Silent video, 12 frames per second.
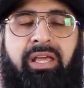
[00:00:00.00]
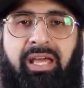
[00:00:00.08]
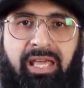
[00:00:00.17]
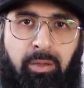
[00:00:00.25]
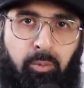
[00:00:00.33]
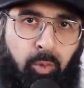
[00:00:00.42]

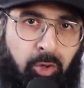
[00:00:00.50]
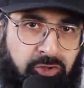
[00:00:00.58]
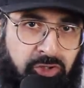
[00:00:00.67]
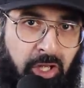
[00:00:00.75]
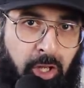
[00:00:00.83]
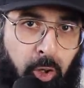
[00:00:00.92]
Yeah, it
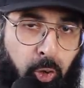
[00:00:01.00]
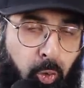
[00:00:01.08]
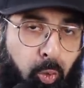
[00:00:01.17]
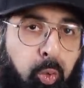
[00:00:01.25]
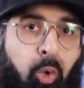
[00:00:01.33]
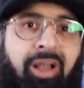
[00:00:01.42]
was
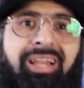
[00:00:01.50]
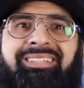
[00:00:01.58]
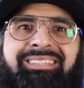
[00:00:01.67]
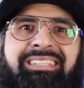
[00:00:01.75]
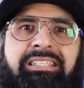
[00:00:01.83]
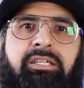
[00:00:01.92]

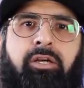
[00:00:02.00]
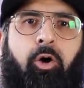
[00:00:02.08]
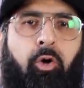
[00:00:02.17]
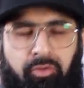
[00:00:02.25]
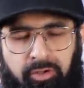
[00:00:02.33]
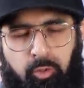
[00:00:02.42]
quality
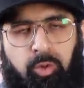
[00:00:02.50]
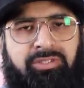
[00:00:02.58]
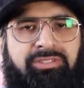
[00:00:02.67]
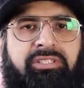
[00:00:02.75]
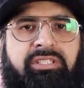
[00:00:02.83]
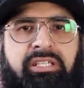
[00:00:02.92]
over
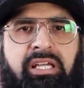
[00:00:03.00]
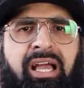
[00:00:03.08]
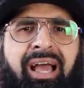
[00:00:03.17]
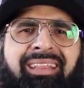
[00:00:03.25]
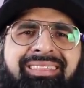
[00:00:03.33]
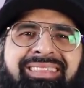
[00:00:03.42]
quantity.
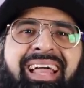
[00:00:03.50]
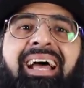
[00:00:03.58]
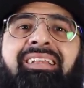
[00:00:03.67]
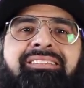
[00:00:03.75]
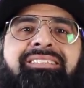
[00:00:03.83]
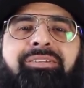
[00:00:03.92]
And
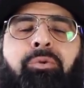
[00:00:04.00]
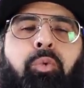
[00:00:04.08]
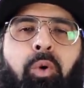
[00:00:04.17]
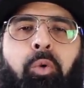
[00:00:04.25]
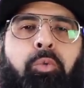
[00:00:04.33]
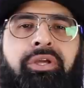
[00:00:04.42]
that's
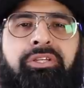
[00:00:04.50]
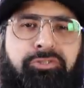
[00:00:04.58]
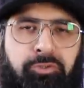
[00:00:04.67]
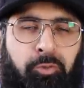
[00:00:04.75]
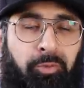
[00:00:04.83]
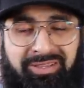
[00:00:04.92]
what we
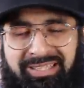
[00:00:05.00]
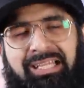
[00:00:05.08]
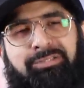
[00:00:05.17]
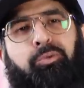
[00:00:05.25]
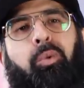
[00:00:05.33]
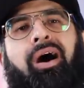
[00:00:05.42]
saw. Well,
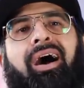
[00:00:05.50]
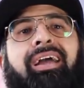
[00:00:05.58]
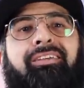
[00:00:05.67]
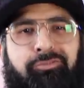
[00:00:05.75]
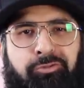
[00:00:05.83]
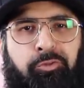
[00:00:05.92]
that's what
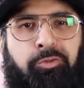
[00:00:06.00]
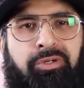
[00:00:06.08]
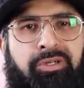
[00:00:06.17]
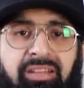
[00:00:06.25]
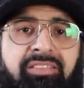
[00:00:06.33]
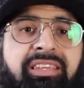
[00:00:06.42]
I saw.
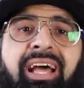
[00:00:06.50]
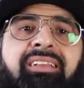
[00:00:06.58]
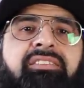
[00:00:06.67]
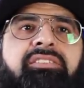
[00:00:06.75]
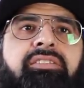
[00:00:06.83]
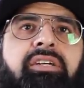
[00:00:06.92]
And
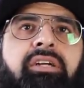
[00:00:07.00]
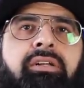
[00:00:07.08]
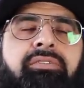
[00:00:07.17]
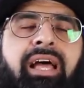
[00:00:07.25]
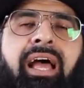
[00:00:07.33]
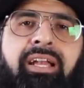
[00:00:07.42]
that's
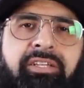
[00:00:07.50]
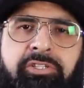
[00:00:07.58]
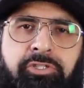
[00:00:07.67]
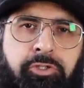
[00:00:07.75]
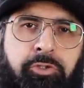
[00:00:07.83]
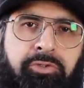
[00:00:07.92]
the
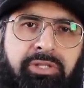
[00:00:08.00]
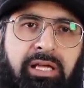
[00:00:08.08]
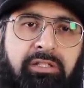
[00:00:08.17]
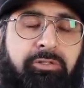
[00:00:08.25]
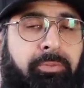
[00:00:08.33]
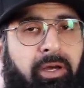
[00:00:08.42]
attitude
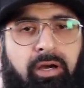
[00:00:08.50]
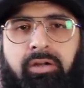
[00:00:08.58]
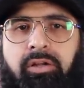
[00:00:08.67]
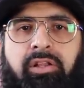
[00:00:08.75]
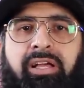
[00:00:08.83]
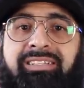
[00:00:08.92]
that
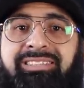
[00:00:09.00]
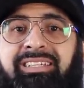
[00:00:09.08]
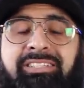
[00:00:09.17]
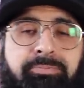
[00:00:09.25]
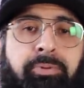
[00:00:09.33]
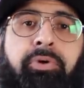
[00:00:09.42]
subhanAllah, it's
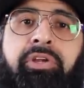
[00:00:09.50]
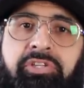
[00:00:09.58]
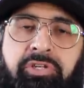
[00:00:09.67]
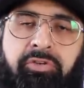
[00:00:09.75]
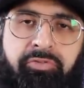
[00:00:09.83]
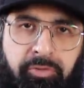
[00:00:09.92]

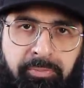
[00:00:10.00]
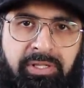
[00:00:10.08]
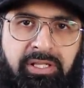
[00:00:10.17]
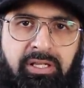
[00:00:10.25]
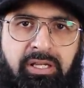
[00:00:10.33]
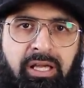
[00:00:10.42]
inspirational for
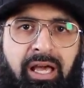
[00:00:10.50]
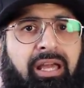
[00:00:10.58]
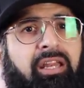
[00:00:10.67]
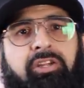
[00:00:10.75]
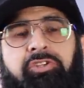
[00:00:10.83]
me and